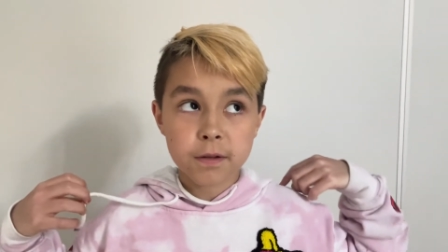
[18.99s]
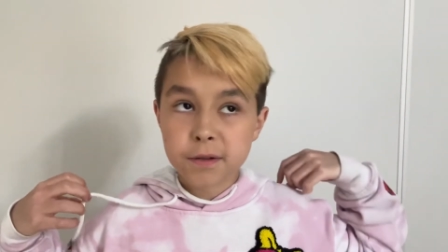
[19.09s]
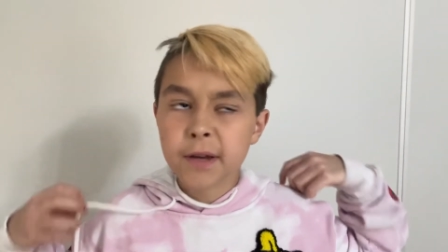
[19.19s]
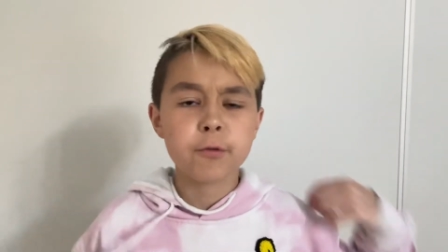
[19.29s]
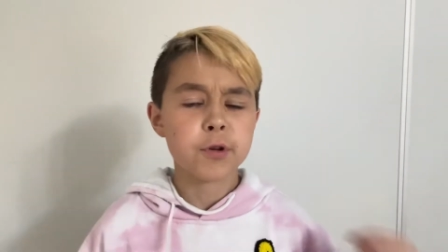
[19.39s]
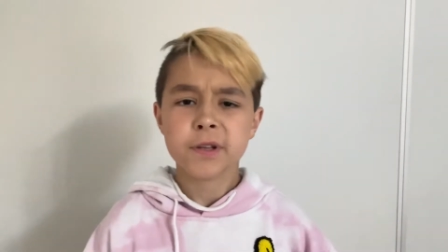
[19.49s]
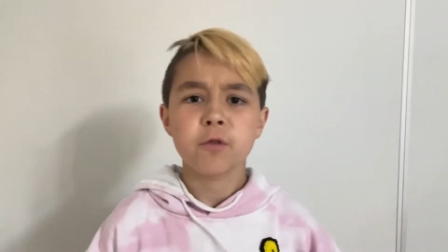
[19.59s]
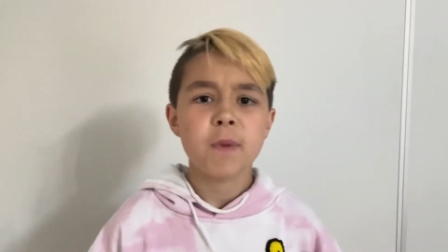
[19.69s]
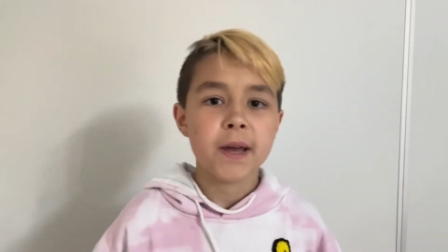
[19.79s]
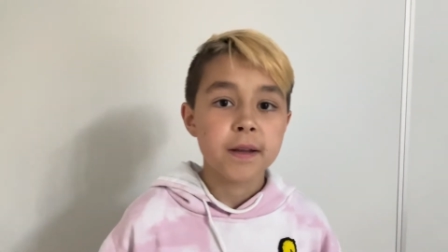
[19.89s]
everything
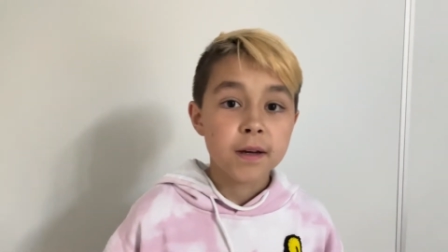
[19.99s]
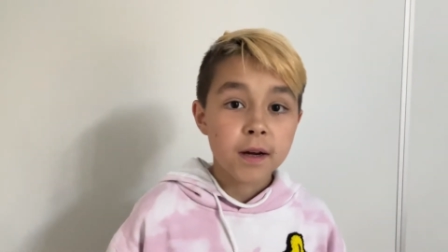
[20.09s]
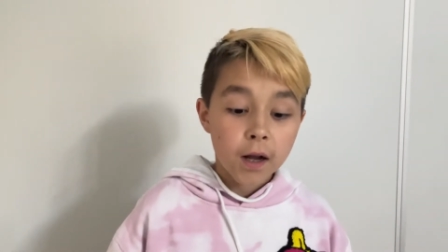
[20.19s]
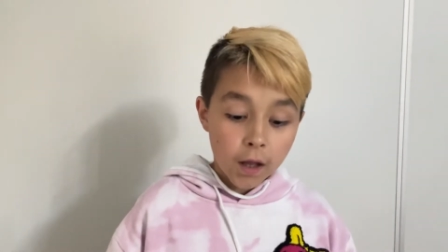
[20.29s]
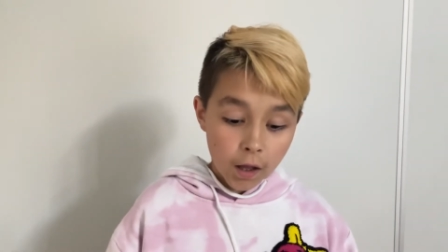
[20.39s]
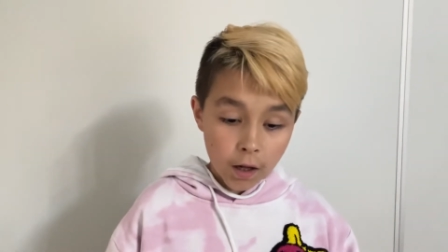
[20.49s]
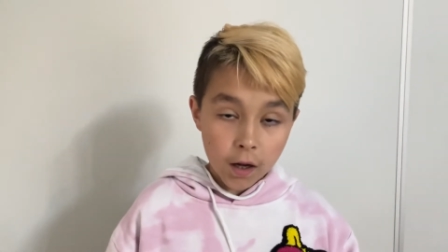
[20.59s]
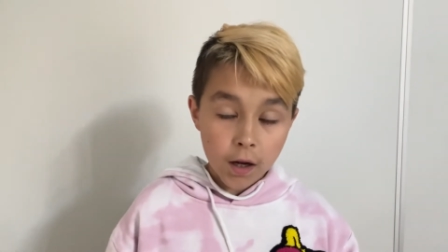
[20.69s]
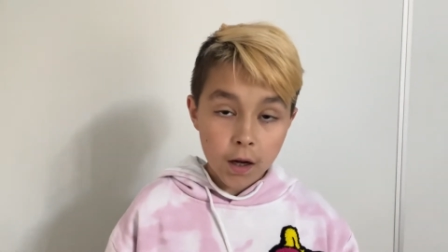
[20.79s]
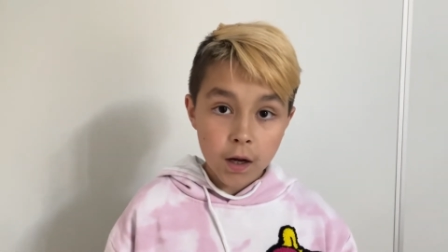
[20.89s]
of mine.
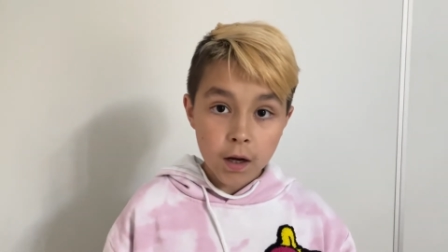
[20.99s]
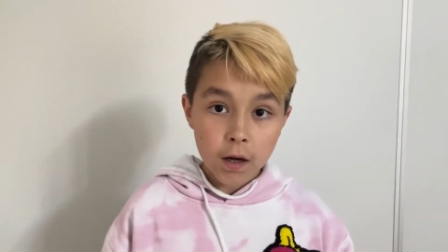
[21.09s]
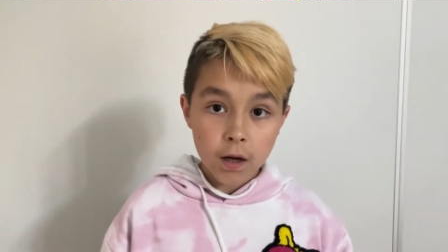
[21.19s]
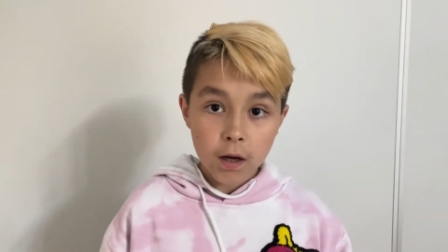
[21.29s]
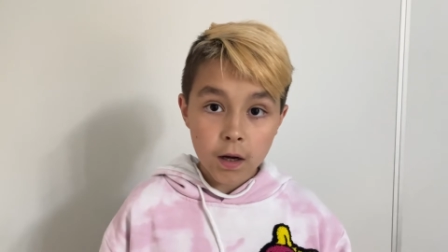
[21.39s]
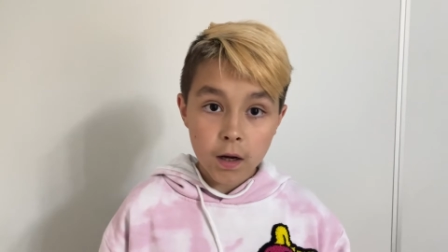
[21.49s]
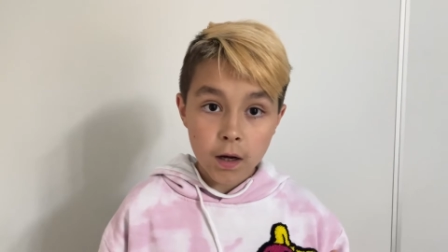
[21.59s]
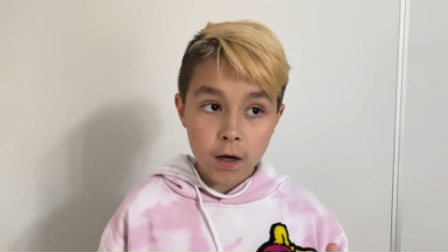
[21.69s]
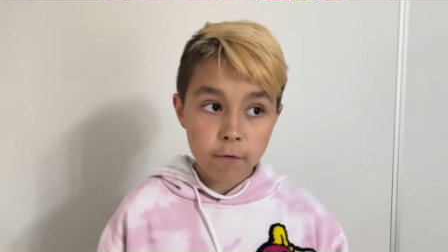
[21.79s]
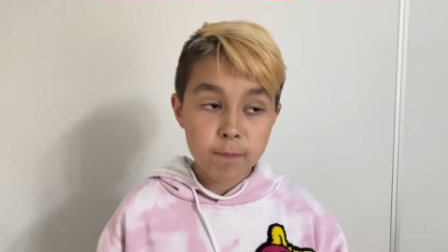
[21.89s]

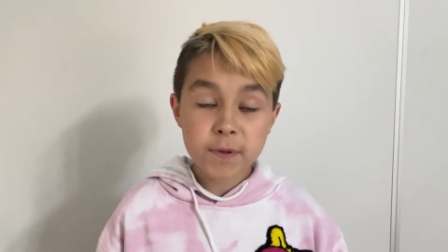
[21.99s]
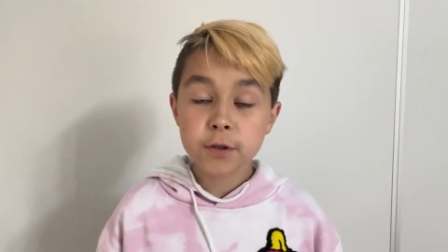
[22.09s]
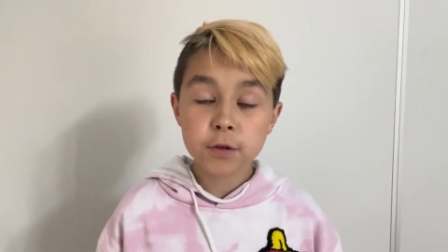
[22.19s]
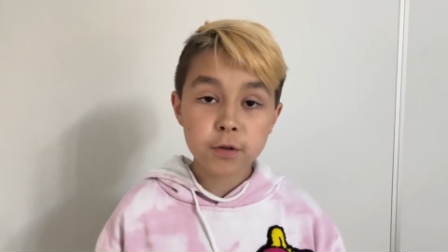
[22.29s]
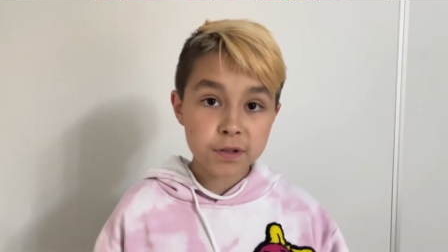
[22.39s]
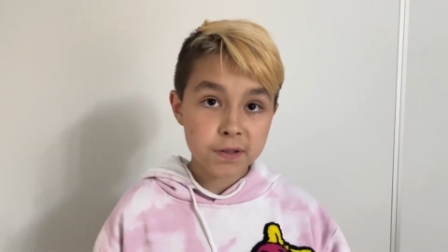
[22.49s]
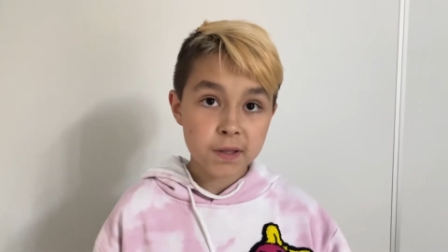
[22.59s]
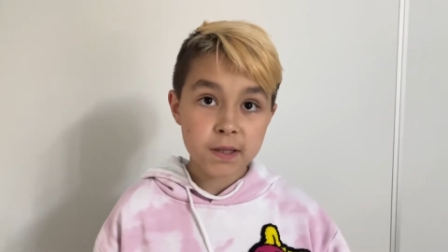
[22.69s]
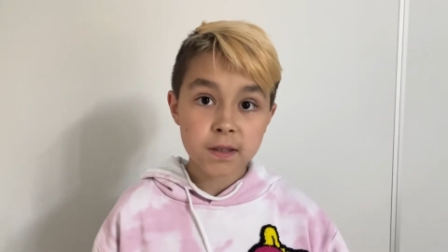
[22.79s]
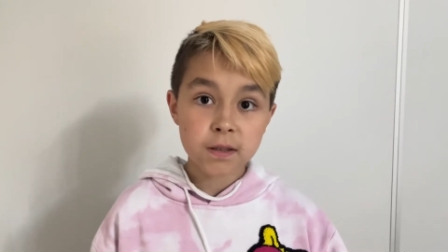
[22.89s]
I've been to
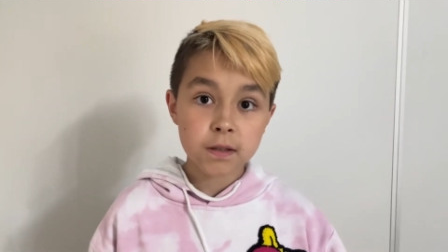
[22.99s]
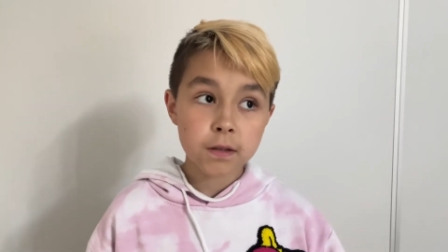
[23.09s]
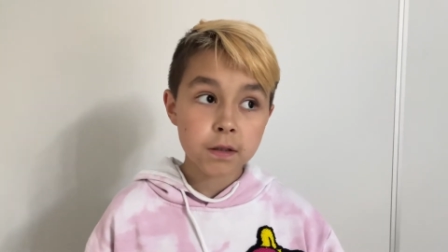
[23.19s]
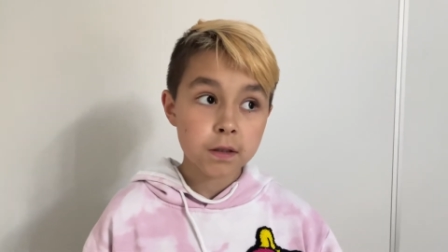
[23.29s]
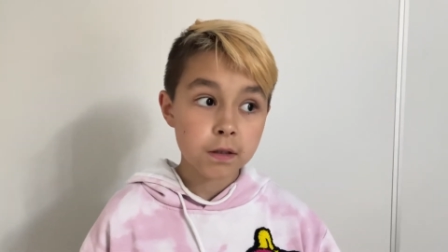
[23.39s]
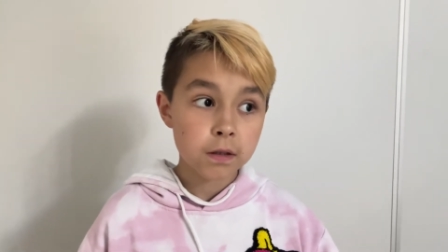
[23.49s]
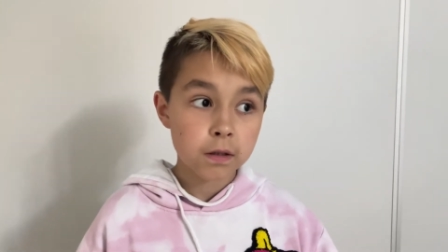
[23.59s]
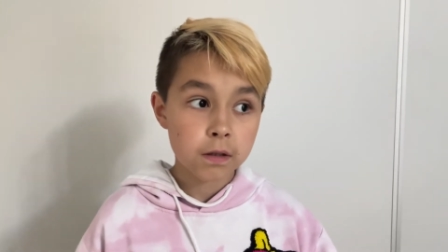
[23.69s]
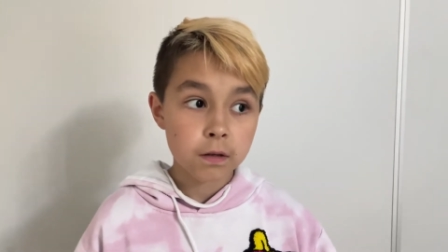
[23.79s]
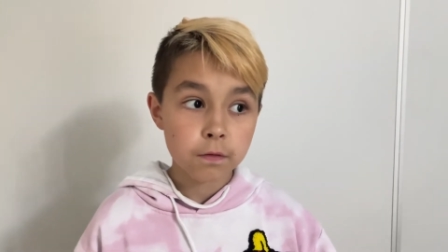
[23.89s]
USA
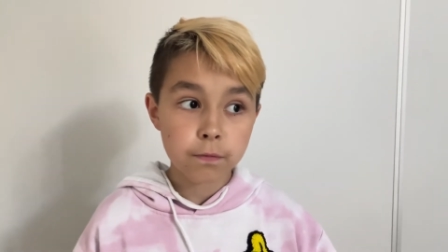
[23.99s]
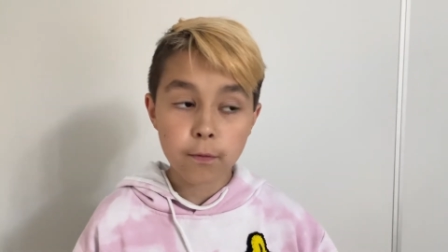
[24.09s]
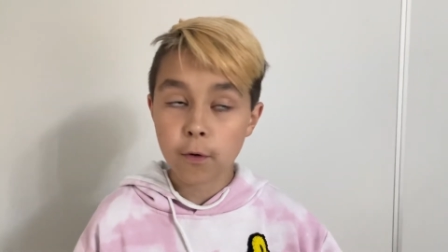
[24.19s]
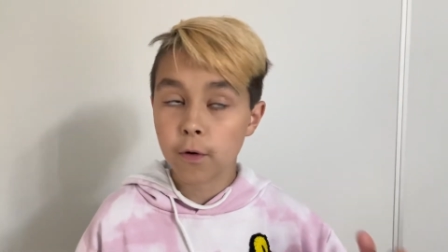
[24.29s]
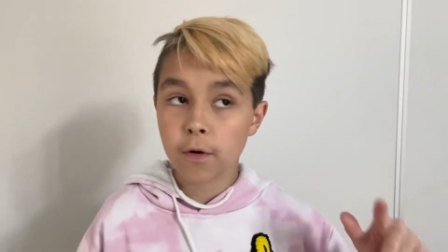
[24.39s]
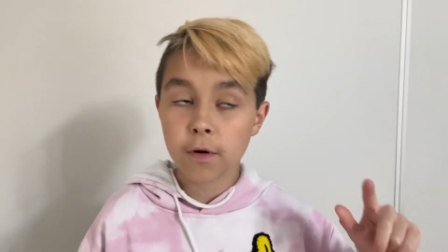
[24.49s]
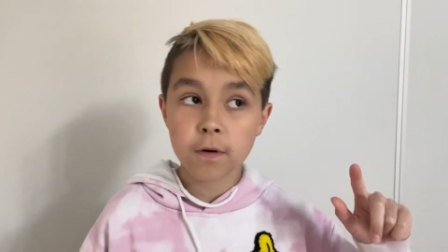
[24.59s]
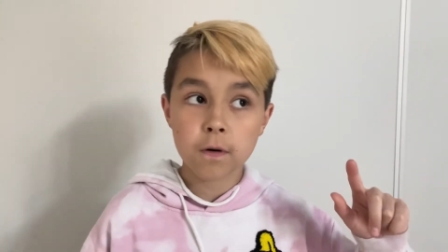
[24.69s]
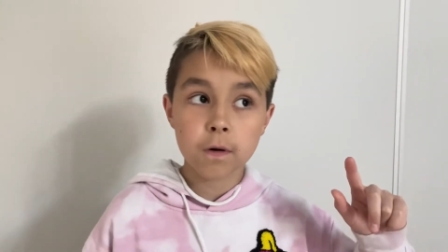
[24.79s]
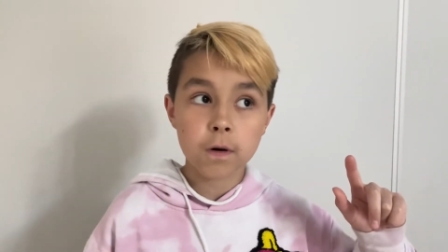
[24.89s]

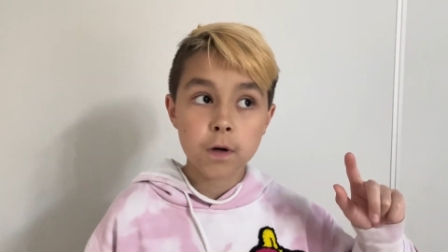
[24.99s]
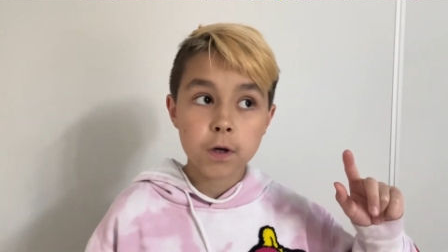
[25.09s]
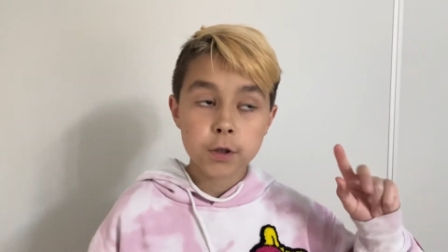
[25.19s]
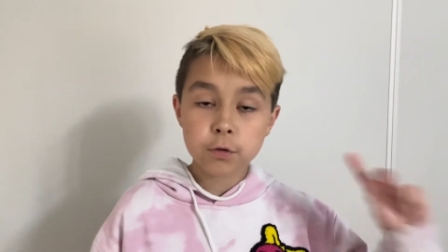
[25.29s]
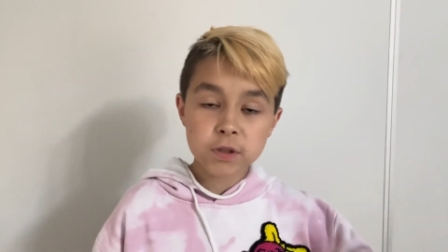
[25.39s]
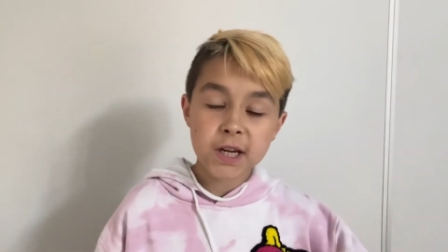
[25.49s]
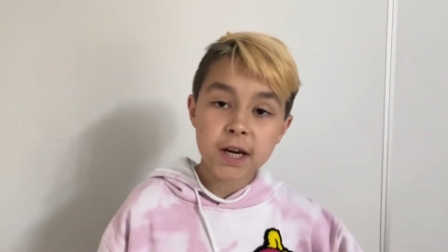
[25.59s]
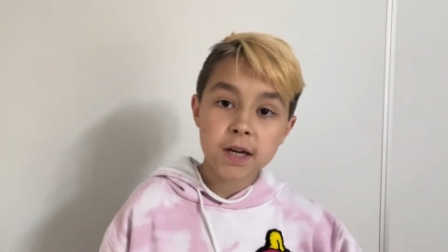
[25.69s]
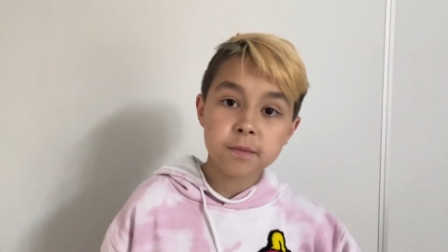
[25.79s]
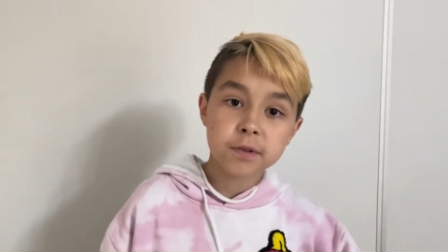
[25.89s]
for two
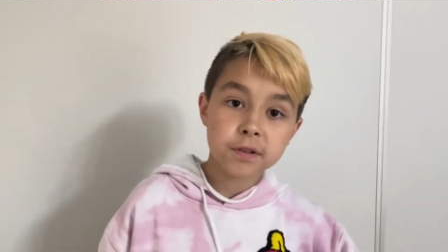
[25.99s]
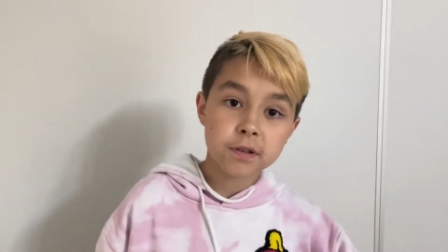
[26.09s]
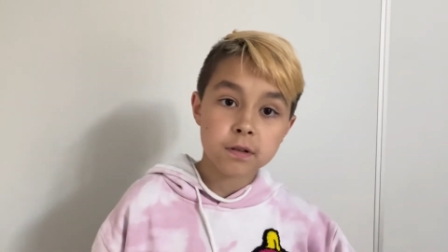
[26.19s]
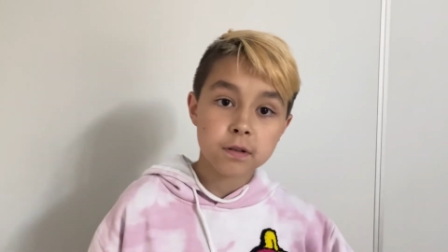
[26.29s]
times.